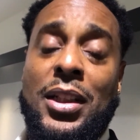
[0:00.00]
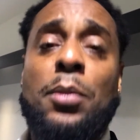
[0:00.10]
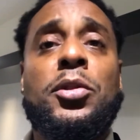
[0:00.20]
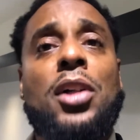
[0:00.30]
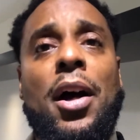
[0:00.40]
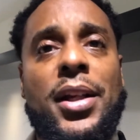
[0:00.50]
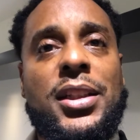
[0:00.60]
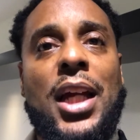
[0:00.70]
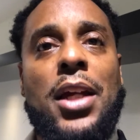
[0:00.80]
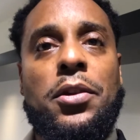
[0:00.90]
I'm sorry to
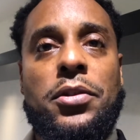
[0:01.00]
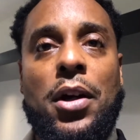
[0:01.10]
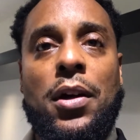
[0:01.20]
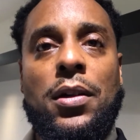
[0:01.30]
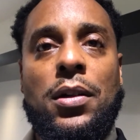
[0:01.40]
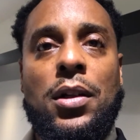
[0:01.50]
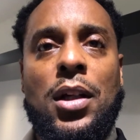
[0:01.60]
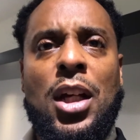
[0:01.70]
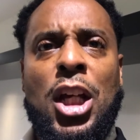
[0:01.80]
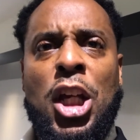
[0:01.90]
tell you, sir,
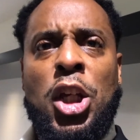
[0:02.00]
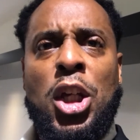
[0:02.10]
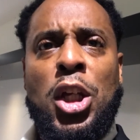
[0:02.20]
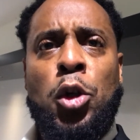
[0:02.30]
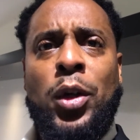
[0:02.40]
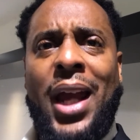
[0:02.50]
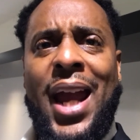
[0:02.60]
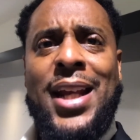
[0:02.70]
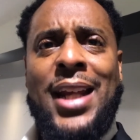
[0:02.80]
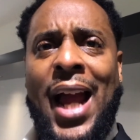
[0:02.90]
you can't
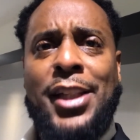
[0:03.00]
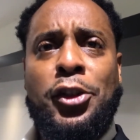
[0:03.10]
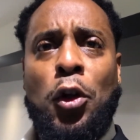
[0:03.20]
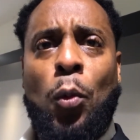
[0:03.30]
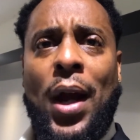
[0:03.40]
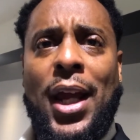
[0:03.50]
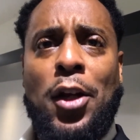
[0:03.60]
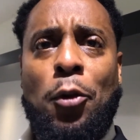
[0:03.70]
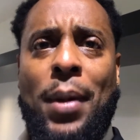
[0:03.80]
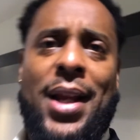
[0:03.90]
nice your way in
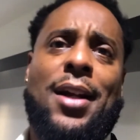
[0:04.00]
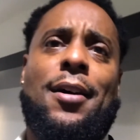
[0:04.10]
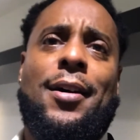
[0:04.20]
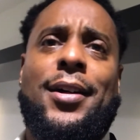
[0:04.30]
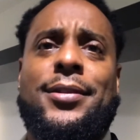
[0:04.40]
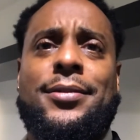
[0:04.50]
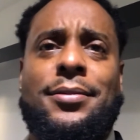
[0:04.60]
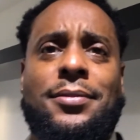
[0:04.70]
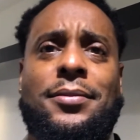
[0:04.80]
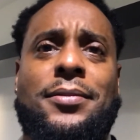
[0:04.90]
nobody's heart.
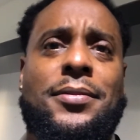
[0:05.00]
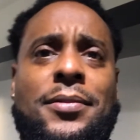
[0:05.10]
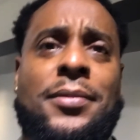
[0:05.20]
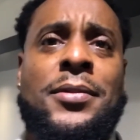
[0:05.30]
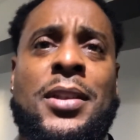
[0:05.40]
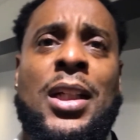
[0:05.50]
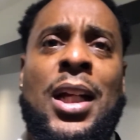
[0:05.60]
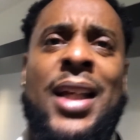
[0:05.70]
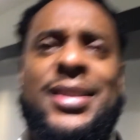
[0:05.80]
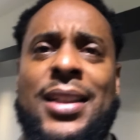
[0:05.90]

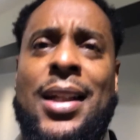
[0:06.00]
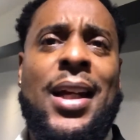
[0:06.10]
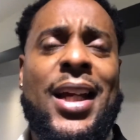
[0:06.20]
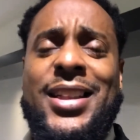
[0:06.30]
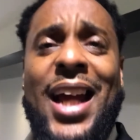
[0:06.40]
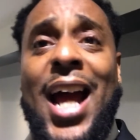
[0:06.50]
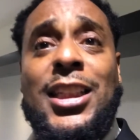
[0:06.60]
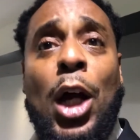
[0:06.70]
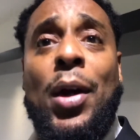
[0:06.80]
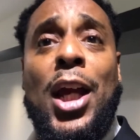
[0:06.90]
It's, it's guys
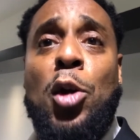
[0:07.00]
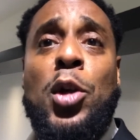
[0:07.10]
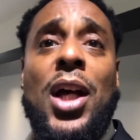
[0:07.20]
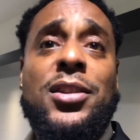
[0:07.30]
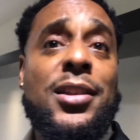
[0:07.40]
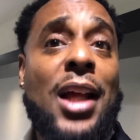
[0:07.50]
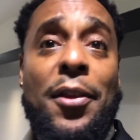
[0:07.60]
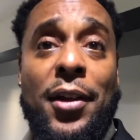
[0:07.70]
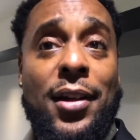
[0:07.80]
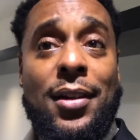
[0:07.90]
out here who does
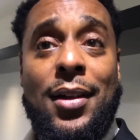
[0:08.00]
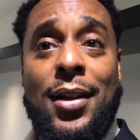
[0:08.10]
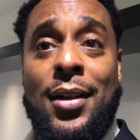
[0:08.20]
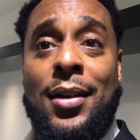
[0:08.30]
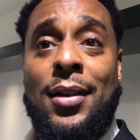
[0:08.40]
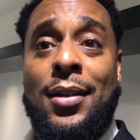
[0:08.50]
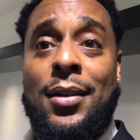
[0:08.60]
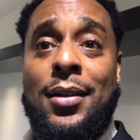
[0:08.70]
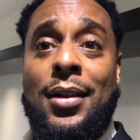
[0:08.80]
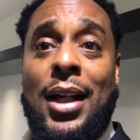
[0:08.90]
nothing
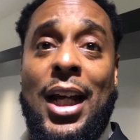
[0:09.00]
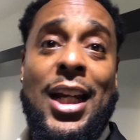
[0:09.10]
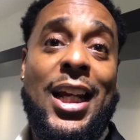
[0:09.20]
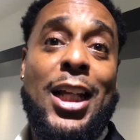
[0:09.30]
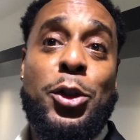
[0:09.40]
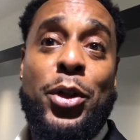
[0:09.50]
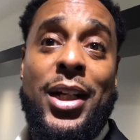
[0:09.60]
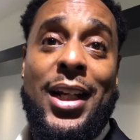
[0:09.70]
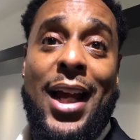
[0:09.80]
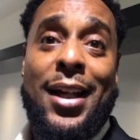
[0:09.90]
and to get treated
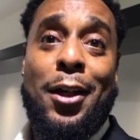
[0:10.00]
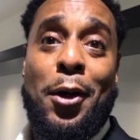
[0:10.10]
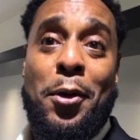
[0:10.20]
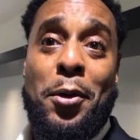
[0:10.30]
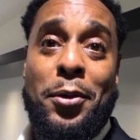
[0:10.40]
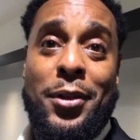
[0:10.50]
like gold.